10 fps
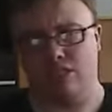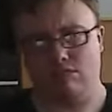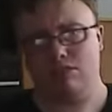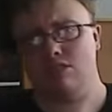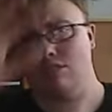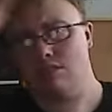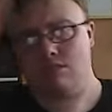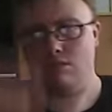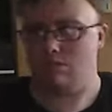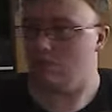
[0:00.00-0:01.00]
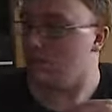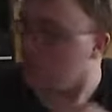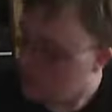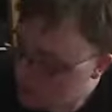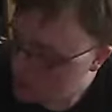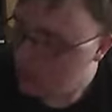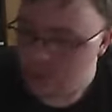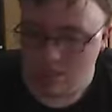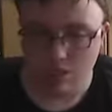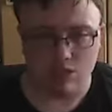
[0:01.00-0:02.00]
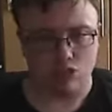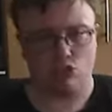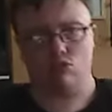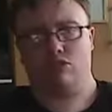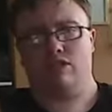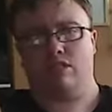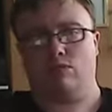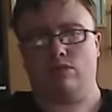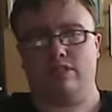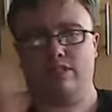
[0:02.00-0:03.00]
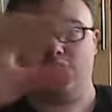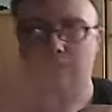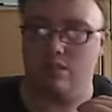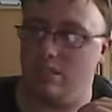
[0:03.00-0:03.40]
and, you know, you there, what is this, and,